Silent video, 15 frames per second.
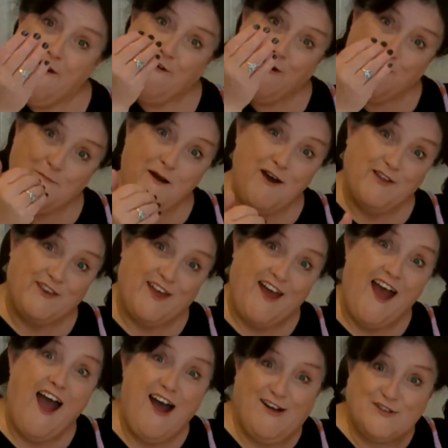Come on,
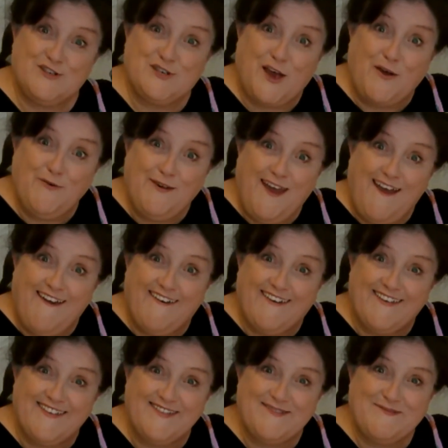I'll show you.
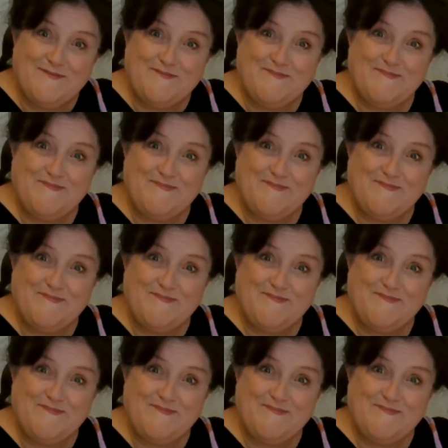Come on.